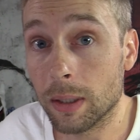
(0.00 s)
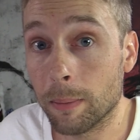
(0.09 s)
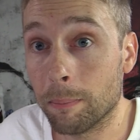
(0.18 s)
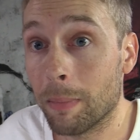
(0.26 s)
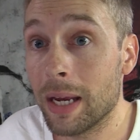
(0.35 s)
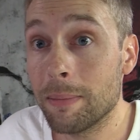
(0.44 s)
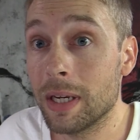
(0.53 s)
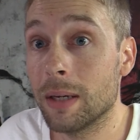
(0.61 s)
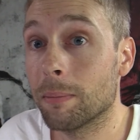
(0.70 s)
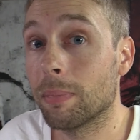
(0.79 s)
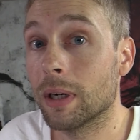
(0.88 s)

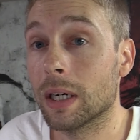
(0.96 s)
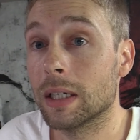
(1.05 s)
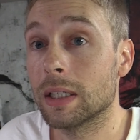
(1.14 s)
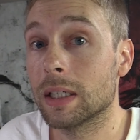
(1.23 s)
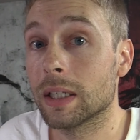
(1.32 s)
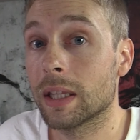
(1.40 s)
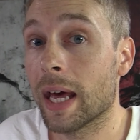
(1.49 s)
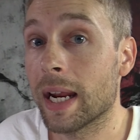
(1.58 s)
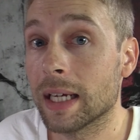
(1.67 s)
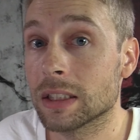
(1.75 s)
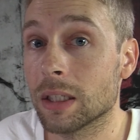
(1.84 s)
Maybe that
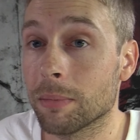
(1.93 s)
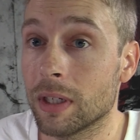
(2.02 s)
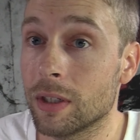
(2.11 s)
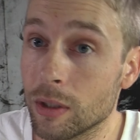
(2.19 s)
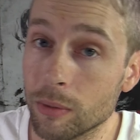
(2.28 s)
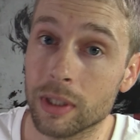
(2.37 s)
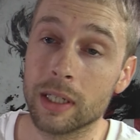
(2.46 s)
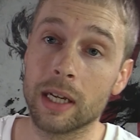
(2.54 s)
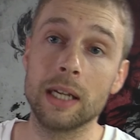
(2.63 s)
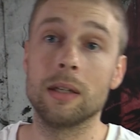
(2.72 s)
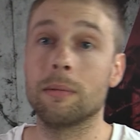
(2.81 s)
has something to do with it.
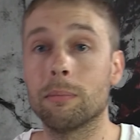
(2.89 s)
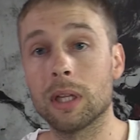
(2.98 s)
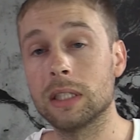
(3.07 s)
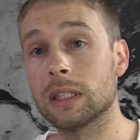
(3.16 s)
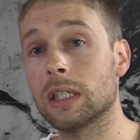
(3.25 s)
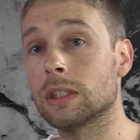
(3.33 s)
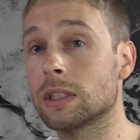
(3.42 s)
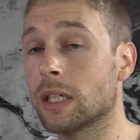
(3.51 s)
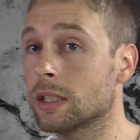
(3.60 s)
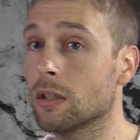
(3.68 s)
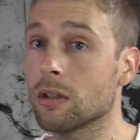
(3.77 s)
Hey, PlayStation
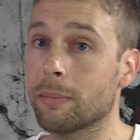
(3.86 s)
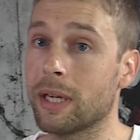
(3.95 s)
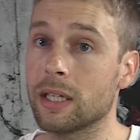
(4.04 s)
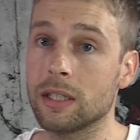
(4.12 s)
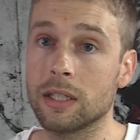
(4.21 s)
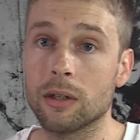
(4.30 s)
said, look, man, you